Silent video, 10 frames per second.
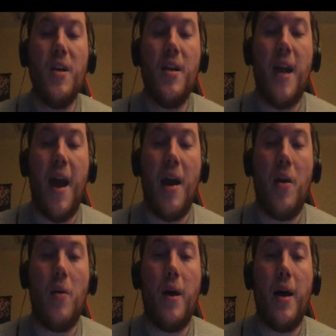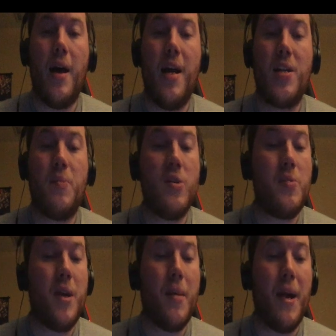Now, it's supposed
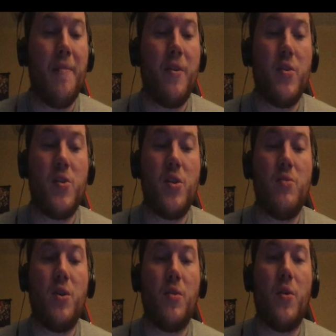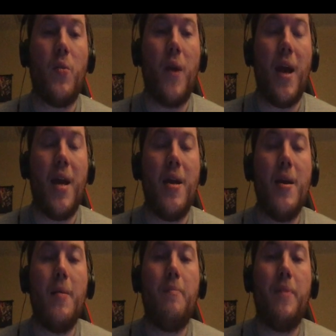to be coming out very soon. Don't know when,
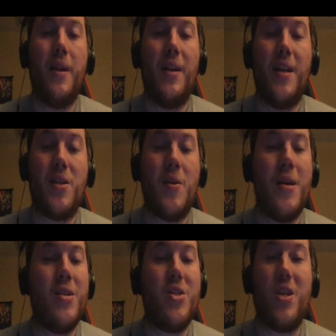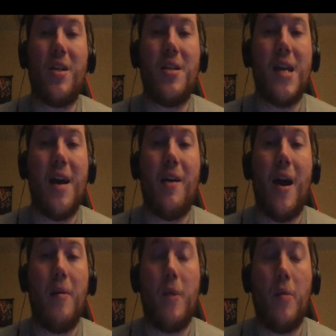but let's go ahead and just check this out.
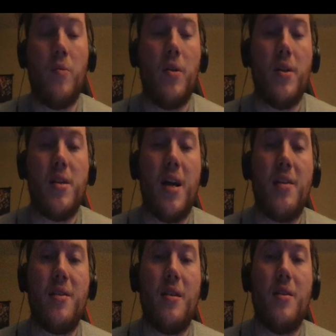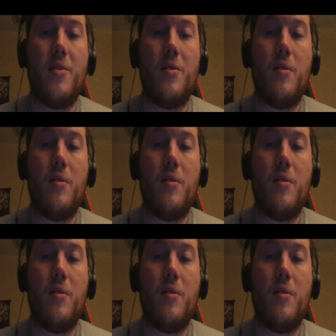I'm really excited to see this.